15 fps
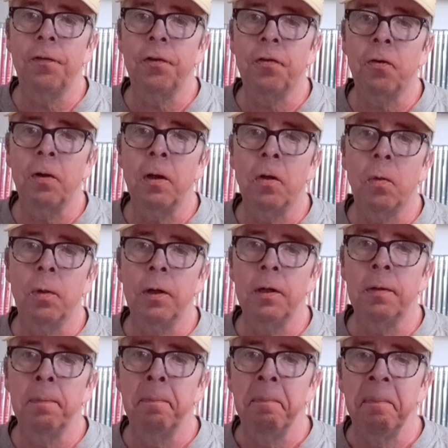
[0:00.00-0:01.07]
for
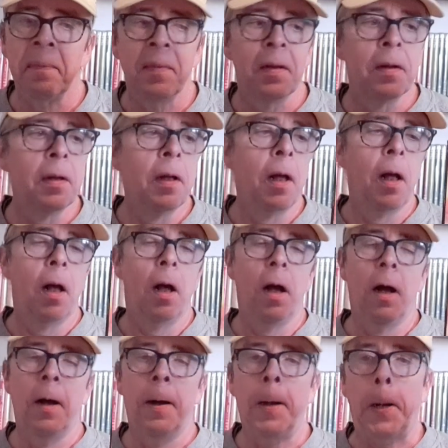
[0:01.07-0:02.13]
£3.
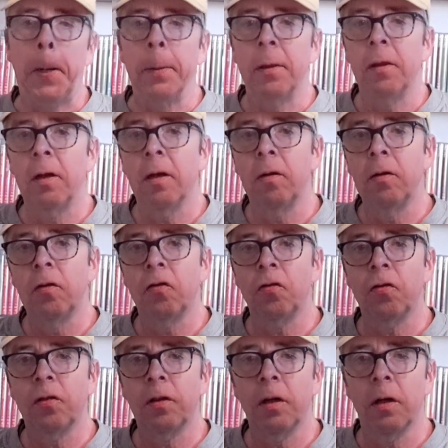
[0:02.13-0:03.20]
The only
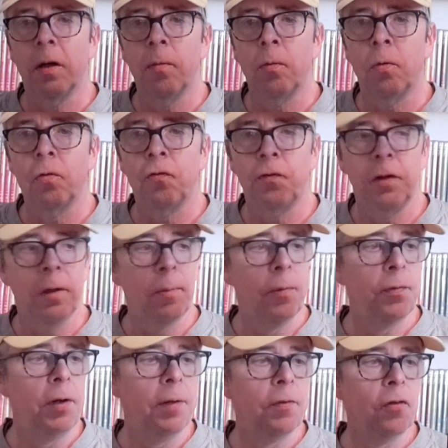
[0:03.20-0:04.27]
Star Wars film
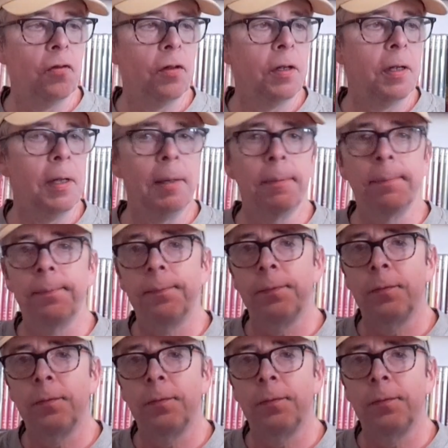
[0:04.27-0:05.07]
I've never seen,